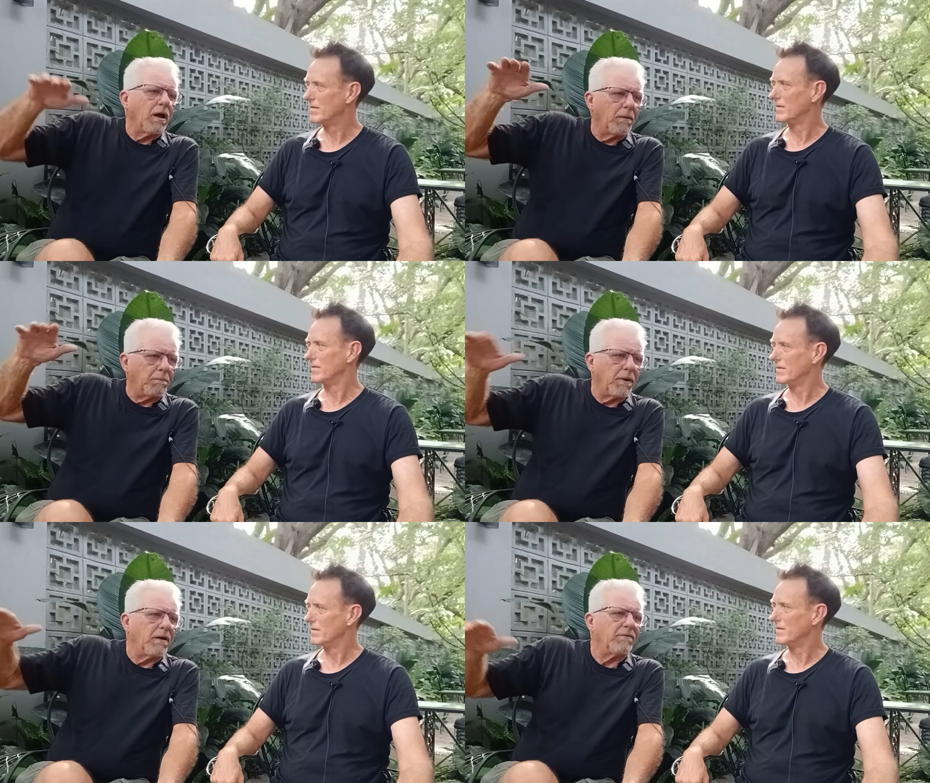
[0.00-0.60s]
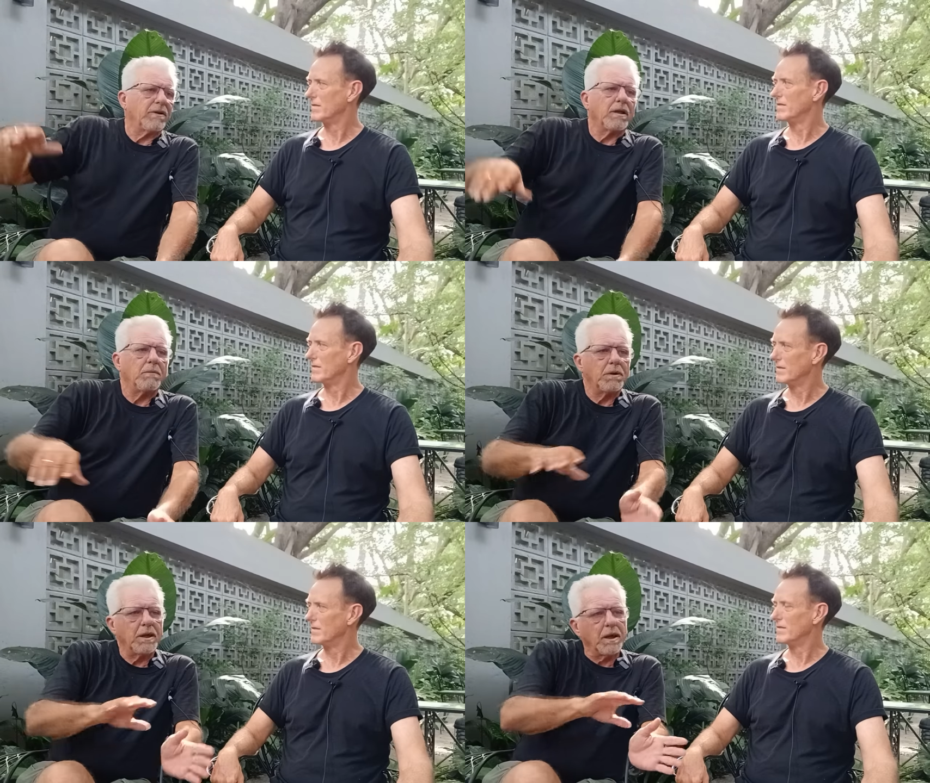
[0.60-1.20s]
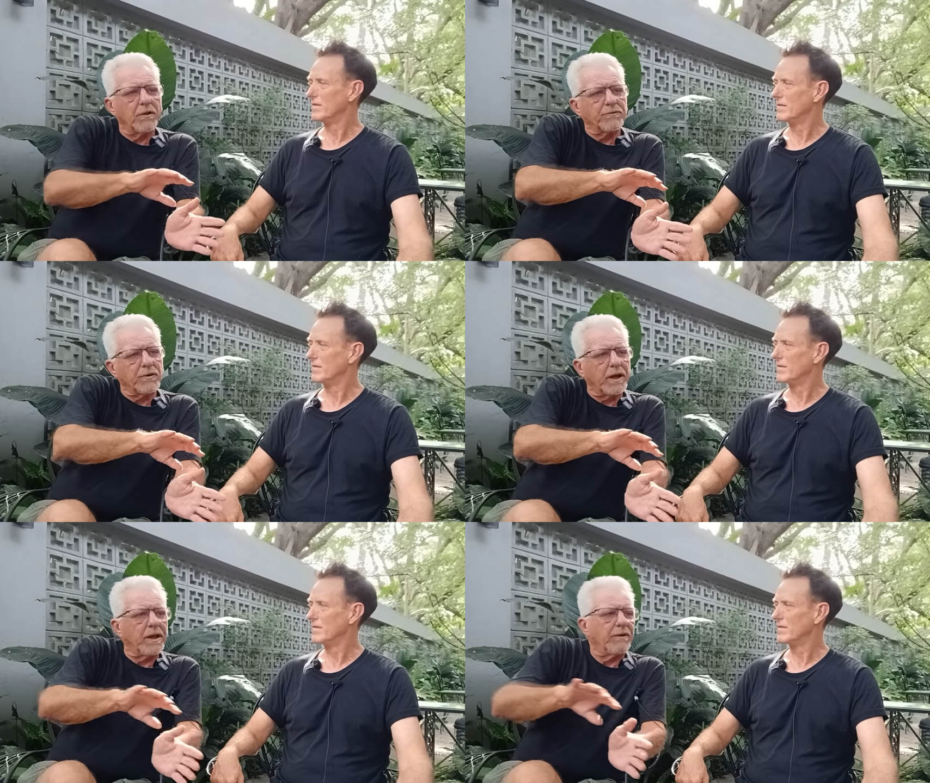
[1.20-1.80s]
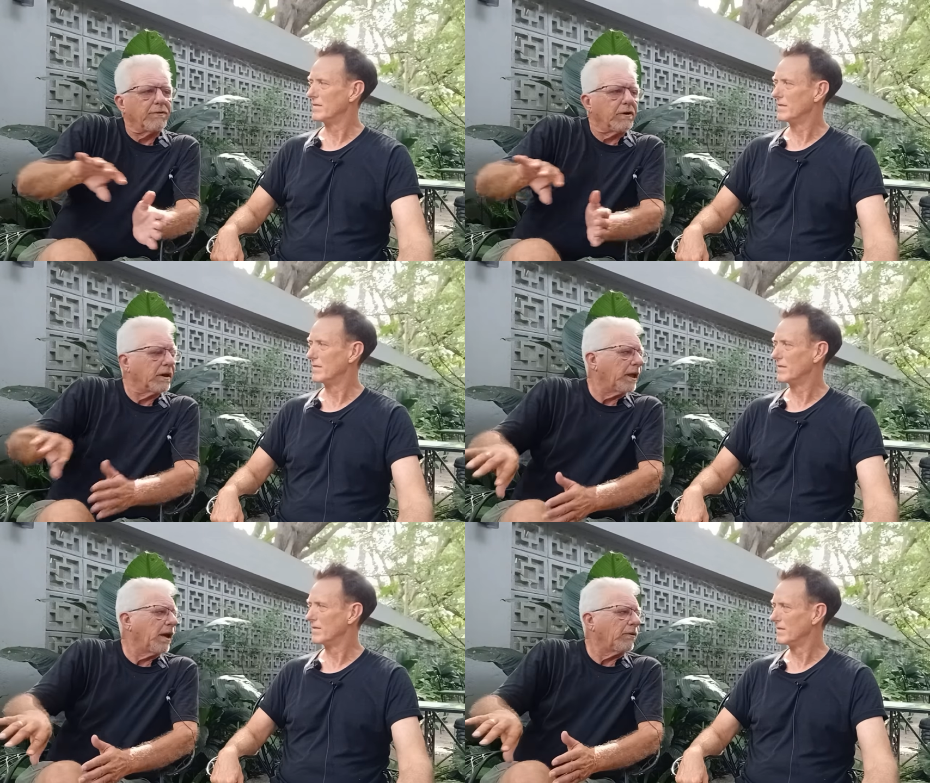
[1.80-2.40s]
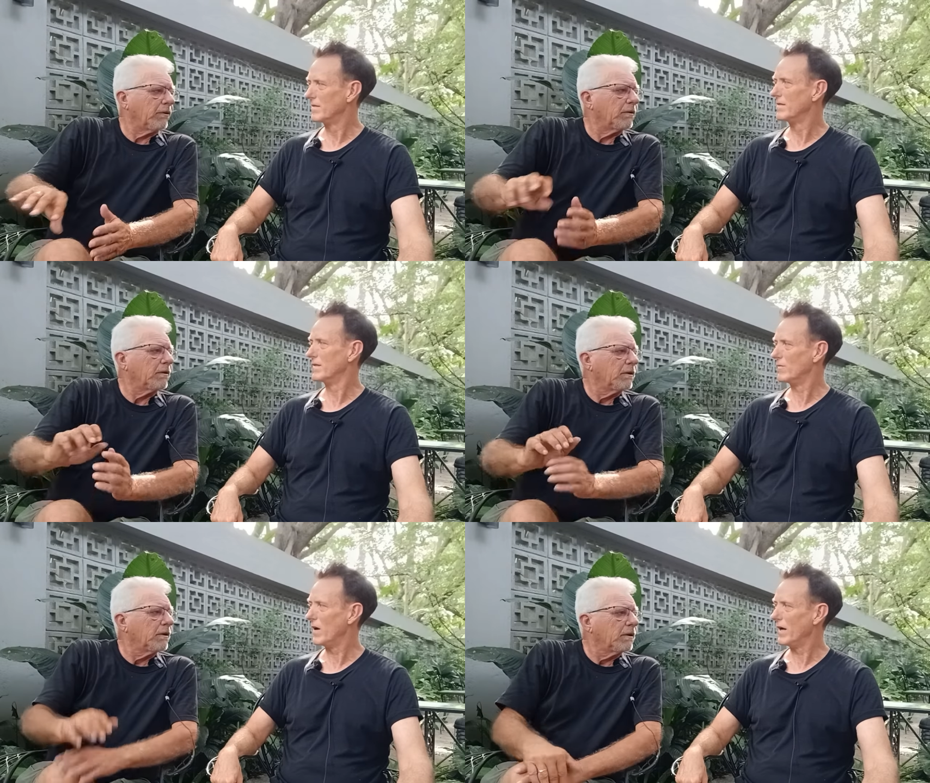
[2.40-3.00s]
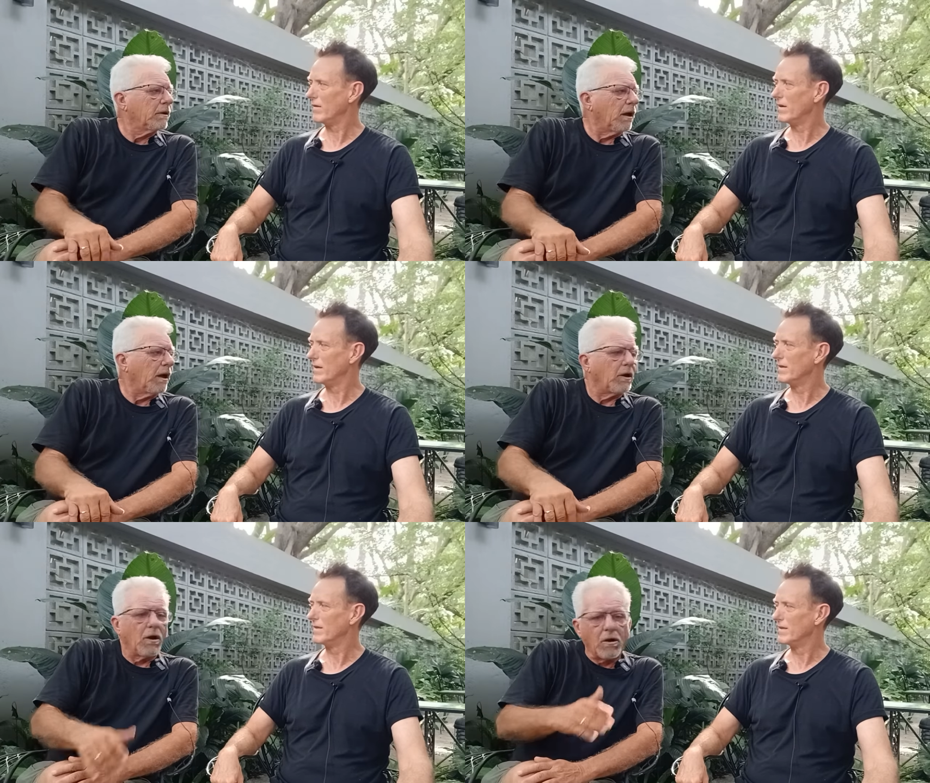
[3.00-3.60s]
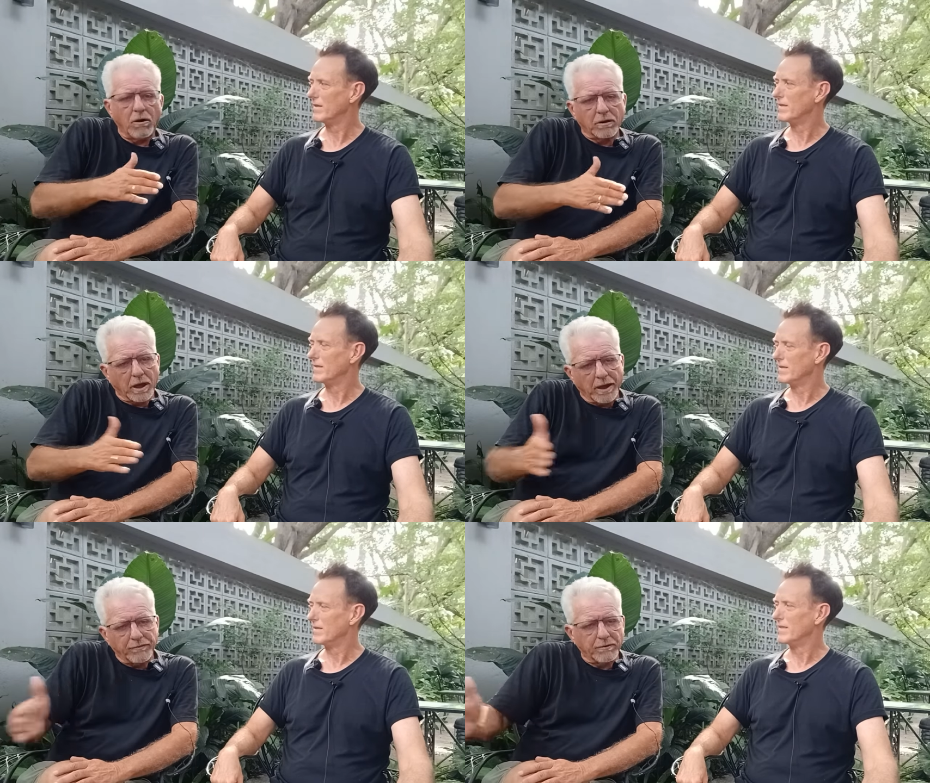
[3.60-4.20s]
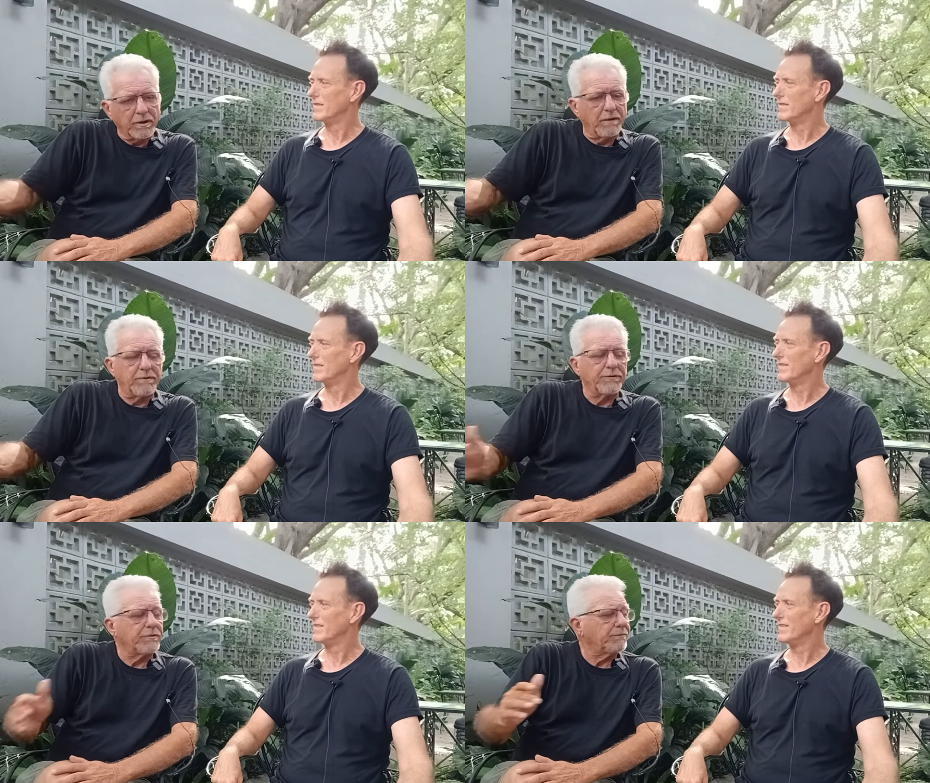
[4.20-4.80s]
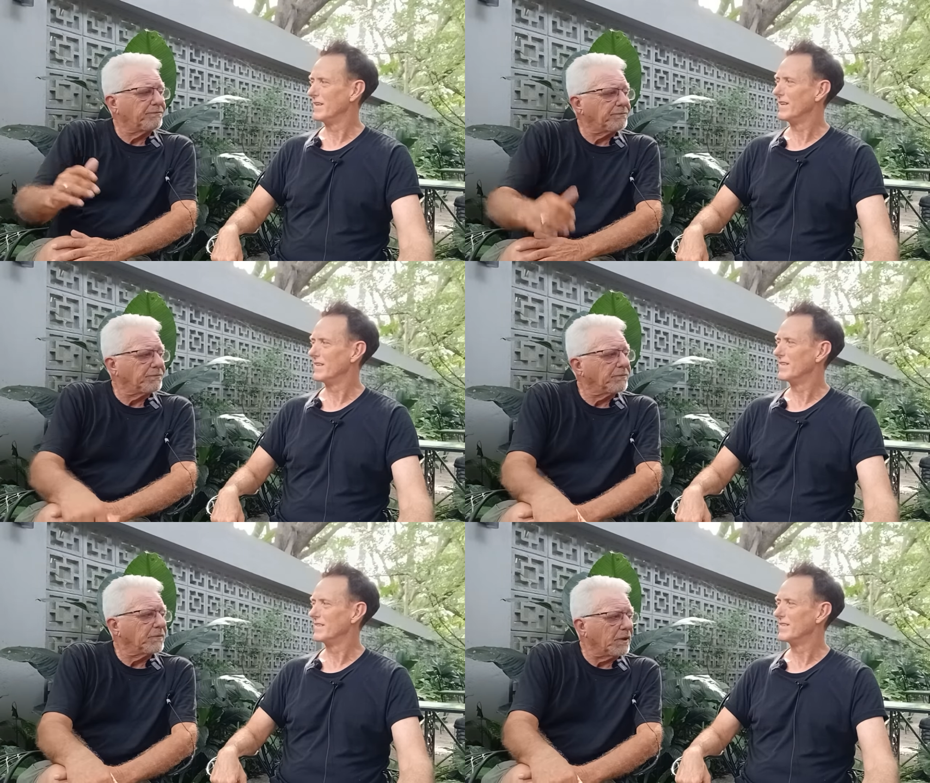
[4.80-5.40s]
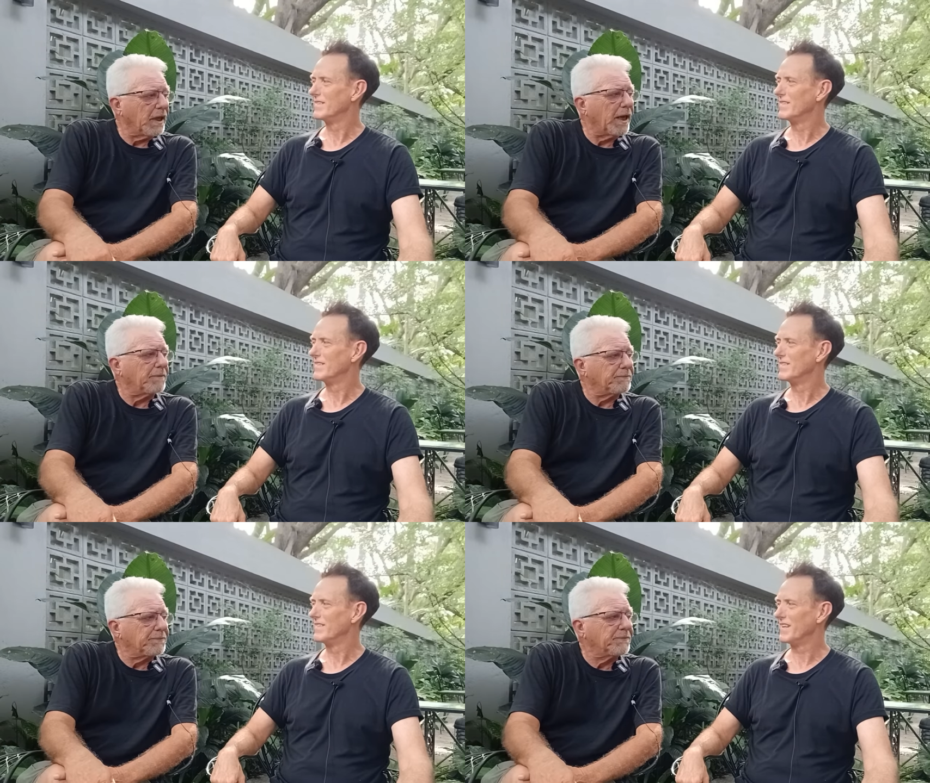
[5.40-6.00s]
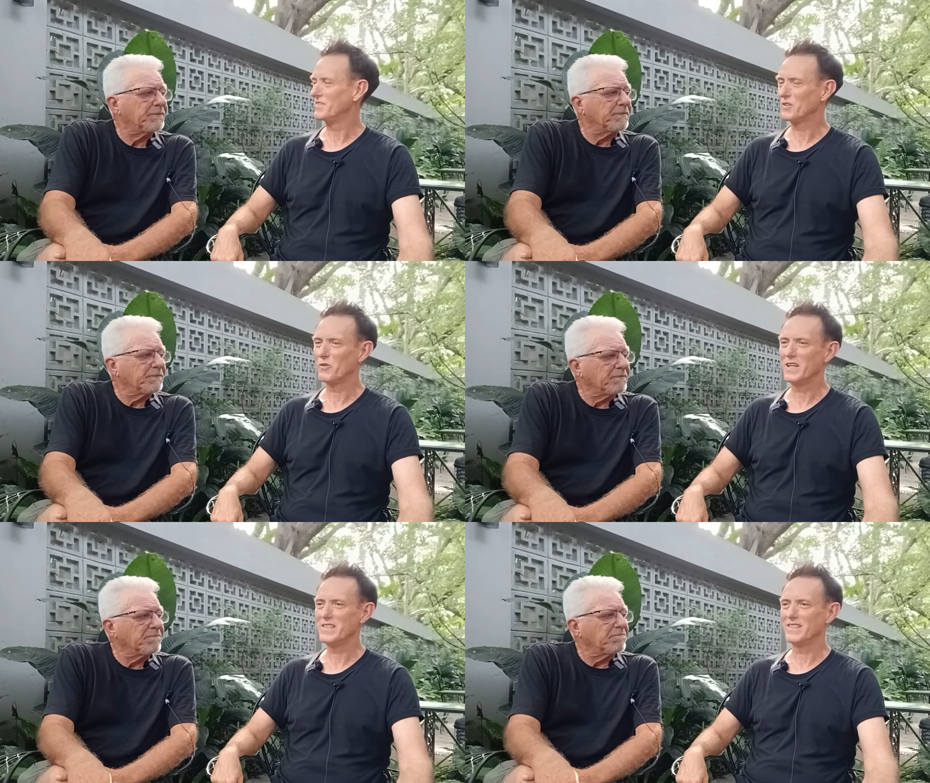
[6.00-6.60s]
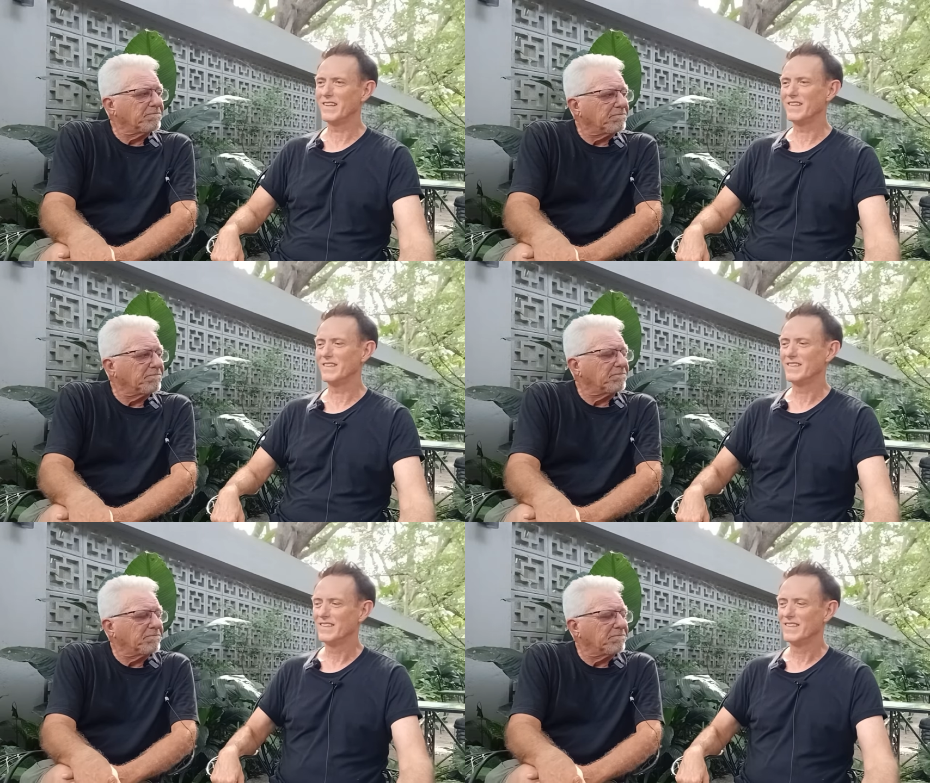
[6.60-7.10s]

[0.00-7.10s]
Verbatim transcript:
Speaker 1: above anybody else that I ever encountered. Right, right. On all kinds of levels. Yeah. Yeah.
Speaker 2: That's a great. Uh,